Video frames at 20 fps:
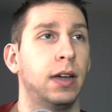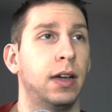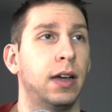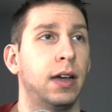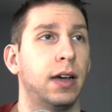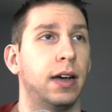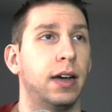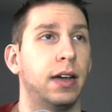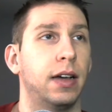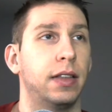
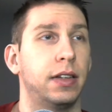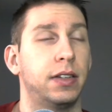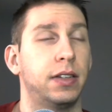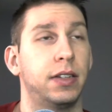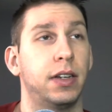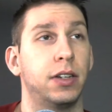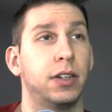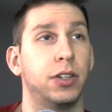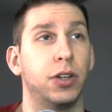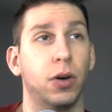that
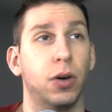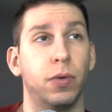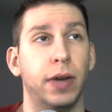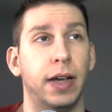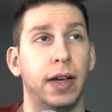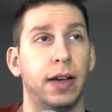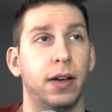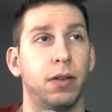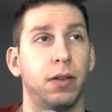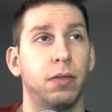said, "Go
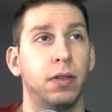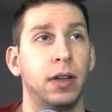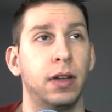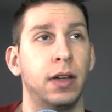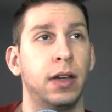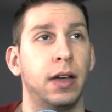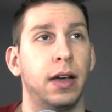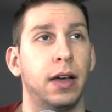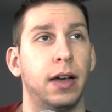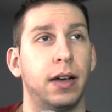now,"
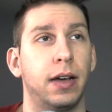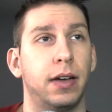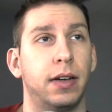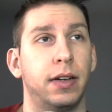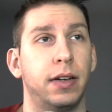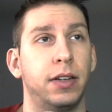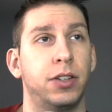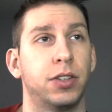it